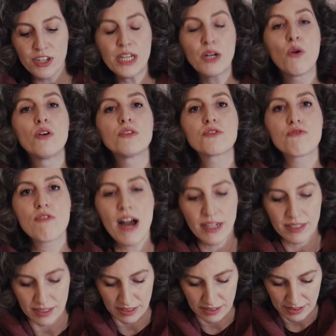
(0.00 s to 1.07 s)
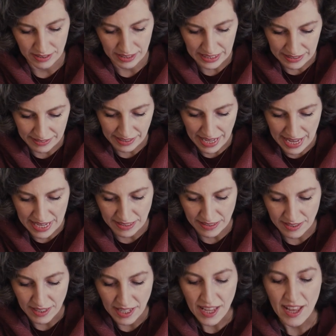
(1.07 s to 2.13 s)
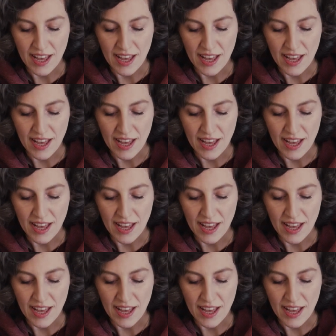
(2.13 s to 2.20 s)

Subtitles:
reconstructed in the end.